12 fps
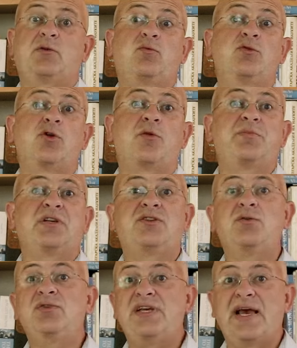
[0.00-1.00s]
It would not be
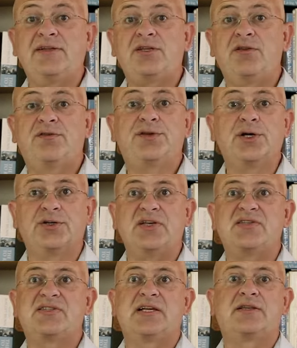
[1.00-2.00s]
until the
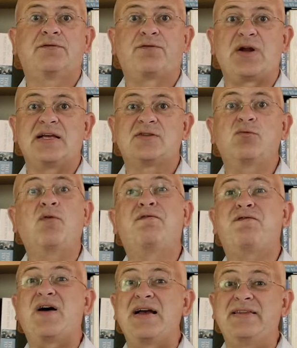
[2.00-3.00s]
1830s that France will
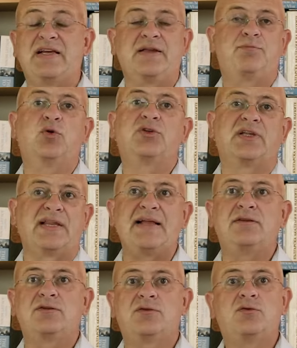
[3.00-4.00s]
finally put an
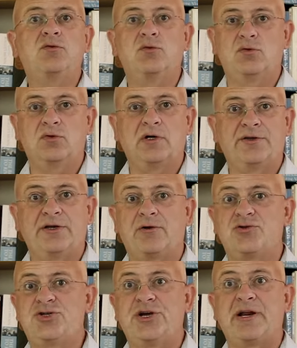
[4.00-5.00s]
end to the
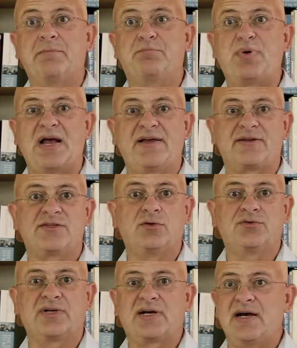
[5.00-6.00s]
Algerian piracy
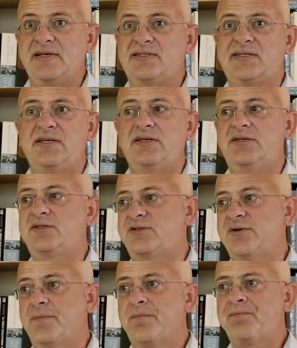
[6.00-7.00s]
on the high seas.